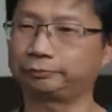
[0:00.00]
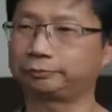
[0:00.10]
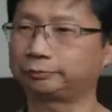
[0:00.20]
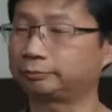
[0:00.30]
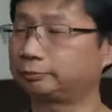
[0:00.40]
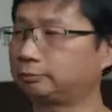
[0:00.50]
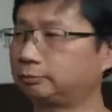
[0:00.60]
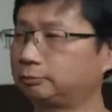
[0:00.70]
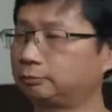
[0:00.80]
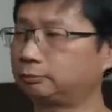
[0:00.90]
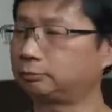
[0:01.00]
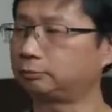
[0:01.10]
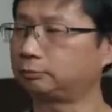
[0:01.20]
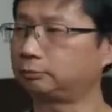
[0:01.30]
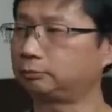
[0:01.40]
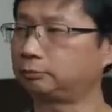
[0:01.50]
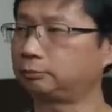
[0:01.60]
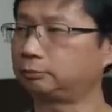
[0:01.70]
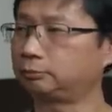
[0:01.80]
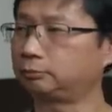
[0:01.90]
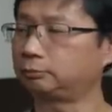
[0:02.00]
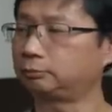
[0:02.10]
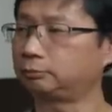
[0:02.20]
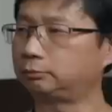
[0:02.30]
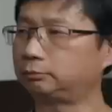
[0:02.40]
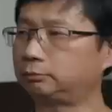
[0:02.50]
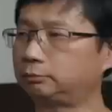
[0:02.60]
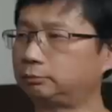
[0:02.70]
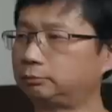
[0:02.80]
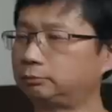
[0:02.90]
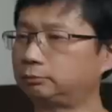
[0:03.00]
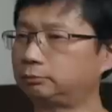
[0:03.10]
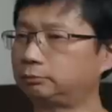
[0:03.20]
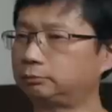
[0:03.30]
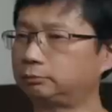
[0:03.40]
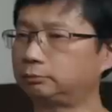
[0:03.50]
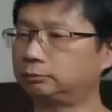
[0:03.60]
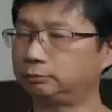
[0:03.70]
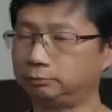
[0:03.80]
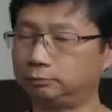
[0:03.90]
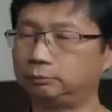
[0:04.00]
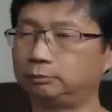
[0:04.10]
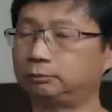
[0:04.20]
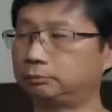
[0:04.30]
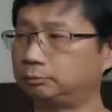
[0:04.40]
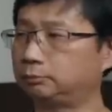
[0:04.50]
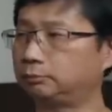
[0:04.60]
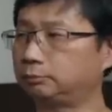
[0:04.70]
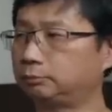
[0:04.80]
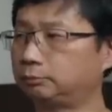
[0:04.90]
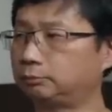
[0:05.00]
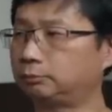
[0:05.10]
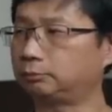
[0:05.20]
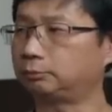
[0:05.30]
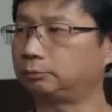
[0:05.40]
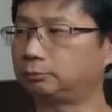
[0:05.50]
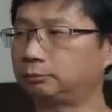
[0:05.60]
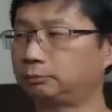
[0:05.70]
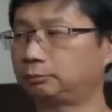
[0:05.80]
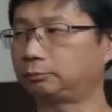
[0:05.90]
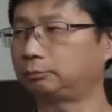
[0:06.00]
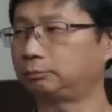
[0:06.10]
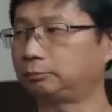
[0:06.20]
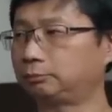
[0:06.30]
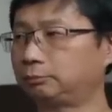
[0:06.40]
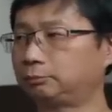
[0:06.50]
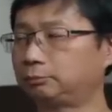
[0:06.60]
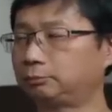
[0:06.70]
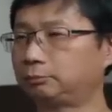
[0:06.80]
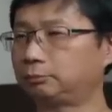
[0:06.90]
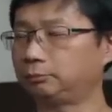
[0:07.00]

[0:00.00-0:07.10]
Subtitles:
No words are spoken by the person on screen.